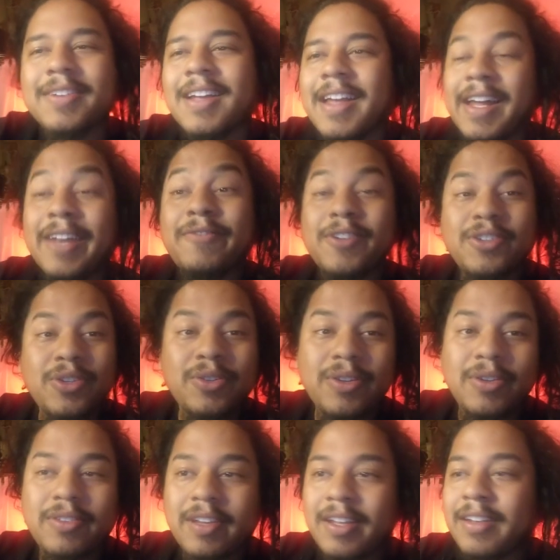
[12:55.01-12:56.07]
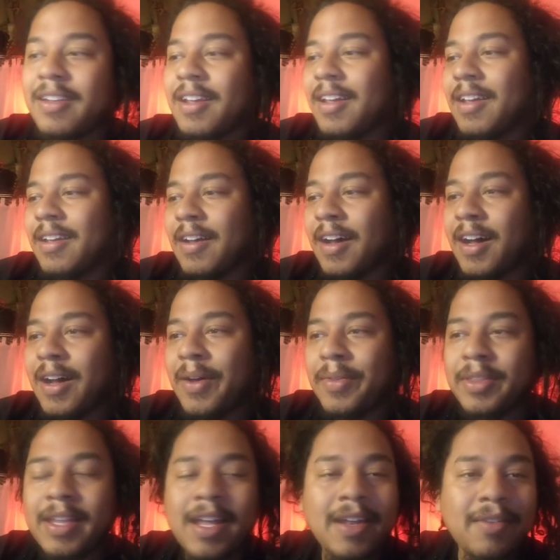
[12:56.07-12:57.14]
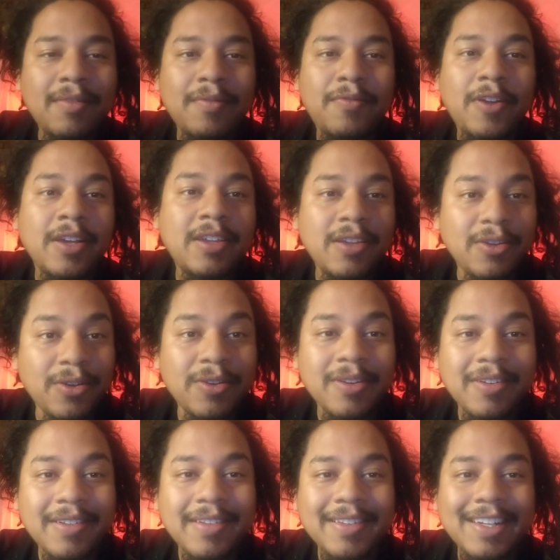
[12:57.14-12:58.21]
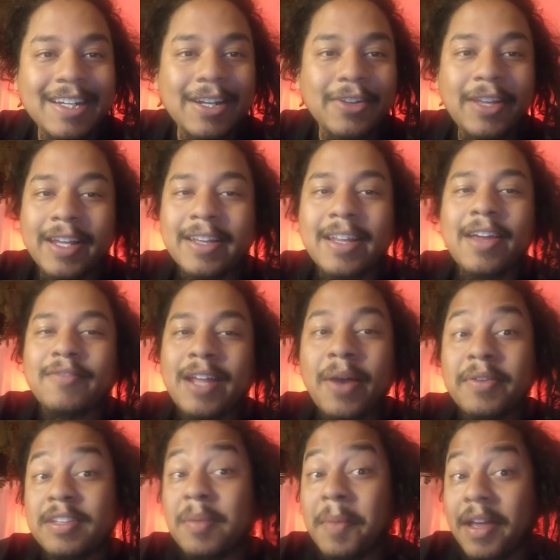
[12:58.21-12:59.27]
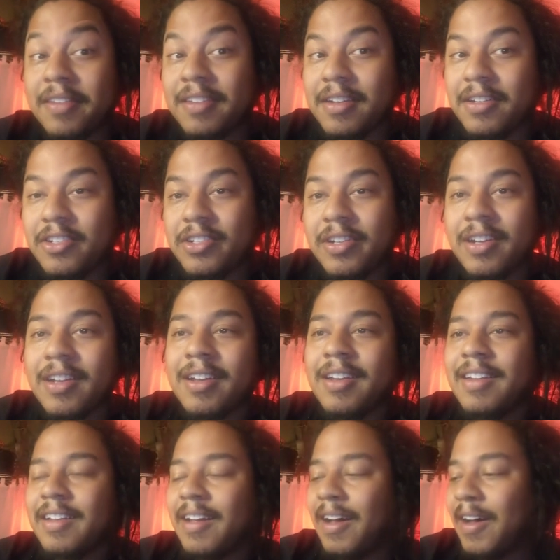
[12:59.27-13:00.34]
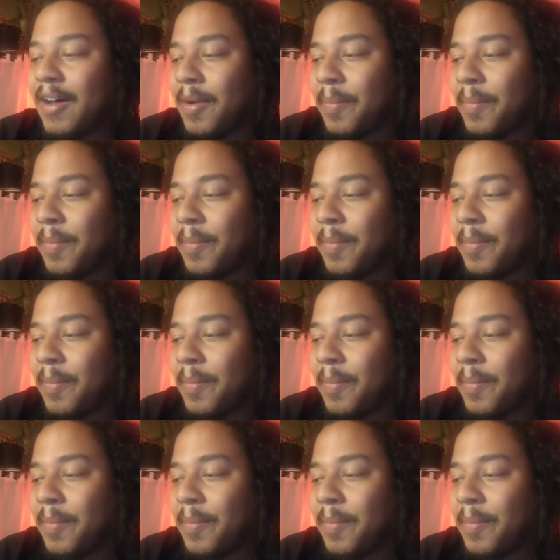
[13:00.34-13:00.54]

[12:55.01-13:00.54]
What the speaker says: and if you do use it, then fuck you, like if that was the message,